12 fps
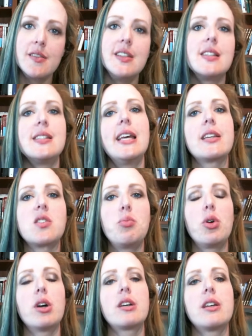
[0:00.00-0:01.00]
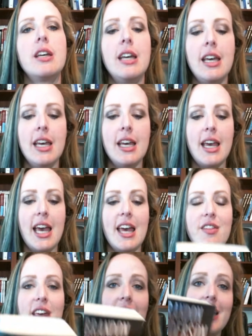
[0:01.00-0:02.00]
this next book.
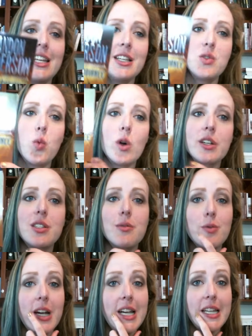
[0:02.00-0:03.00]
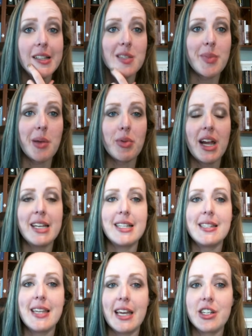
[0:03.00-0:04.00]
And that is Words of Radiance by Brandon
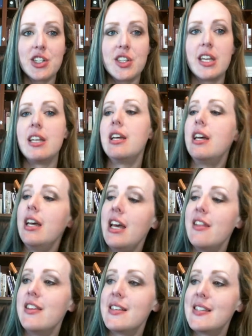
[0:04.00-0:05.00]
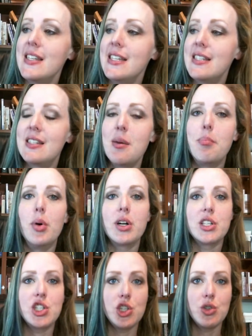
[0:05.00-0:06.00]
Sanderson. This is
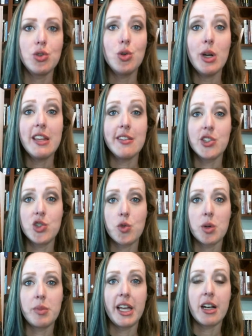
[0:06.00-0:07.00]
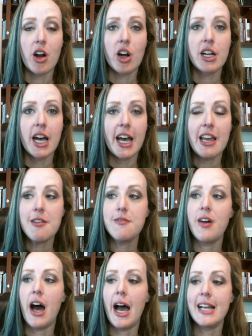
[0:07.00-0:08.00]
book 2 in the Stormlight Archive.
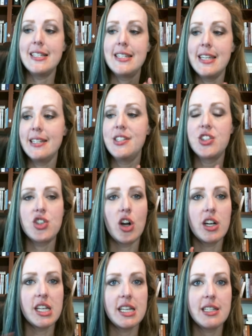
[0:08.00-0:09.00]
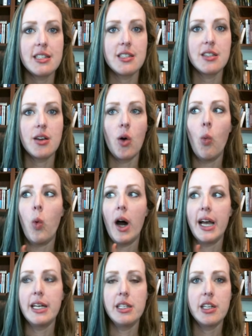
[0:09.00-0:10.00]
I did start it a
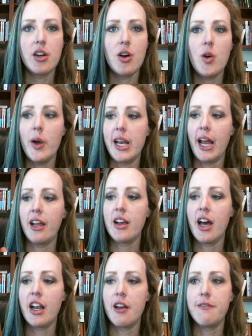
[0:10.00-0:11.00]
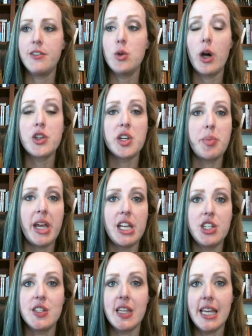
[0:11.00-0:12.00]
while ago, and I got a few hundred
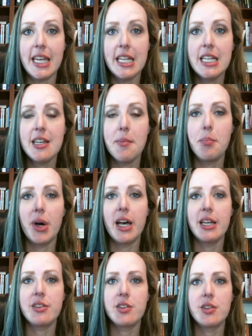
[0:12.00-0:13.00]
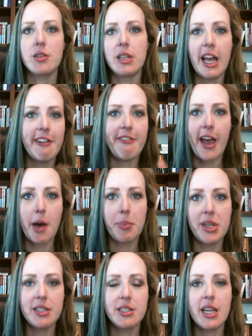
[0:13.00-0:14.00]
pages in, but life
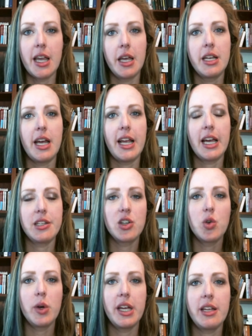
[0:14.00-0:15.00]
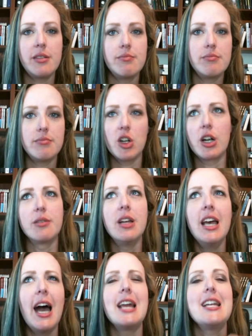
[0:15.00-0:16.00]
happened and I had to quit, or
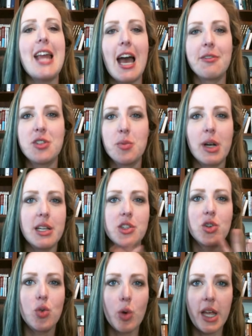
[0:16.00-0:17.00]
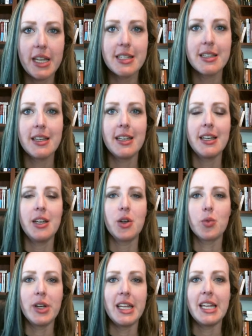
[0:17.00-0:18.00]
I didn't have to, but I just quit
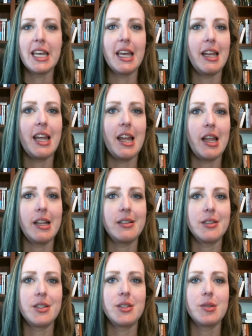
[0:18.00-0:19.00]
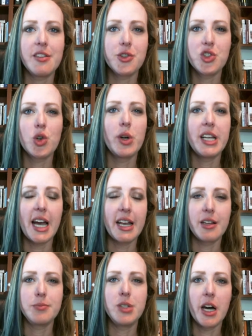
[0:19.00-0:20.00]
reading it, and the story kind
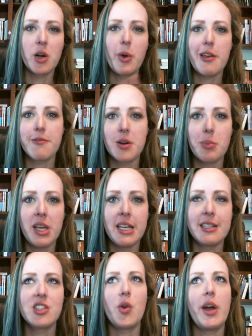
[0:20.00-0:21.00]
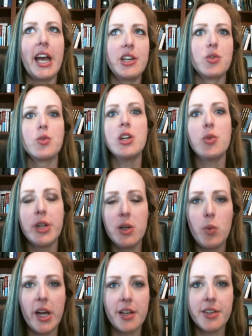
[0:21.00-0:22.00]
of got away from me, and so I had to
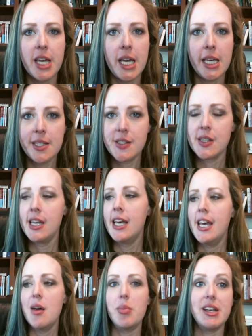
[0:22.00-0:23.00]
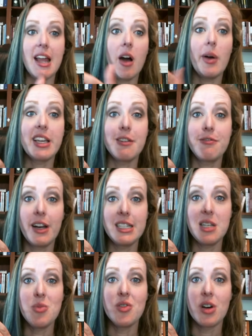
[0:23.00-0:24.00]
reread Way of Kings. But now I can
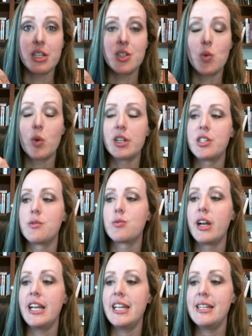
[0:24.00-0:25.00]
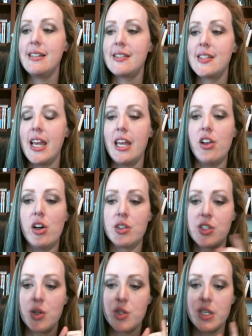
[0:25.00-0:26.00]
finally move on to Words of Radiance, and
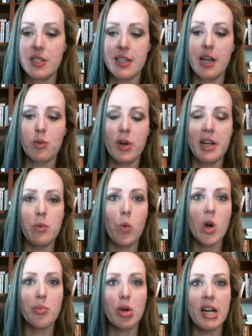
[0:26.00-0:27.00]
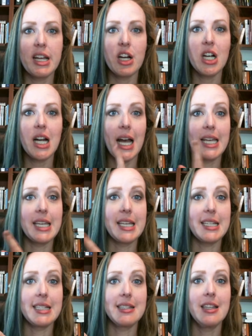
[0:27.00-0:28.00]
also since I read Warbreaker, I
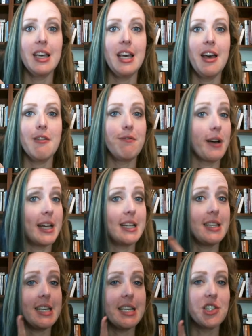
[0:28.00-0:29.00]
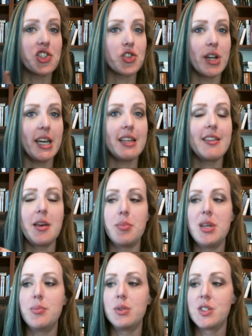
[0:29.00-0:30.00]
can find the Easter egg that
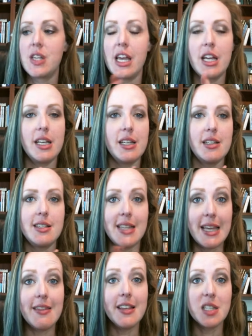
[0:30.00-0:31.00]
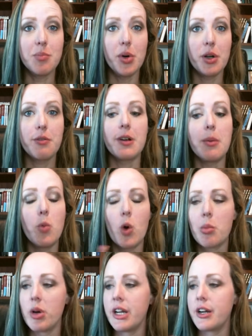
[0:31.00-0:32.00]
people say is in this book from
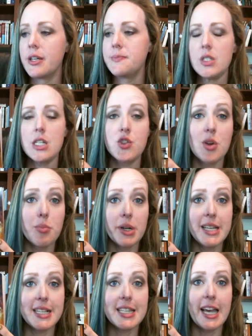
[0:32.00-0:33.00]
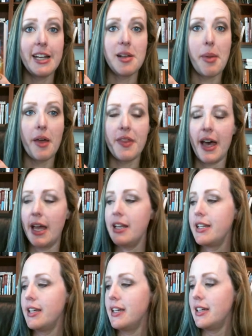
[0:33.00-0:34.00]
Warbreaker. So I'm pretty excited about that.